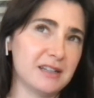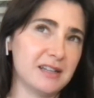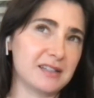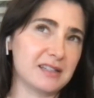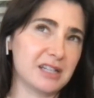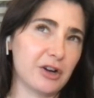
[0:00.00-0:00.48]

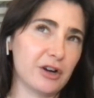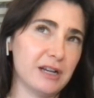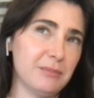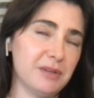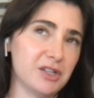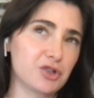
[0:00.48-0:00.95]

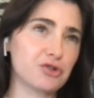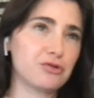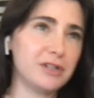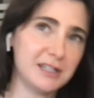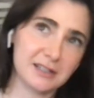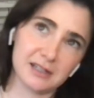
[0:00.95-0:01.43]
necessarily being
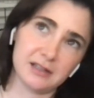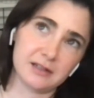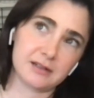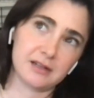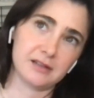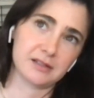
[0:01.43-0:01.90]
treated
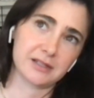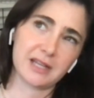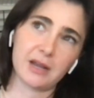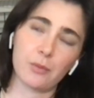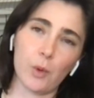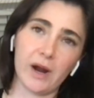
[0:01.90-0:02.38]
in the
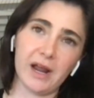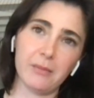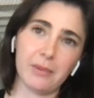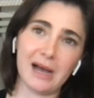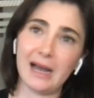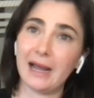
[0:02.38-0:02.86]
same way
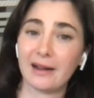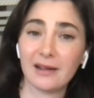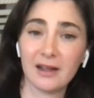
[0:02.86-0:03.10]
by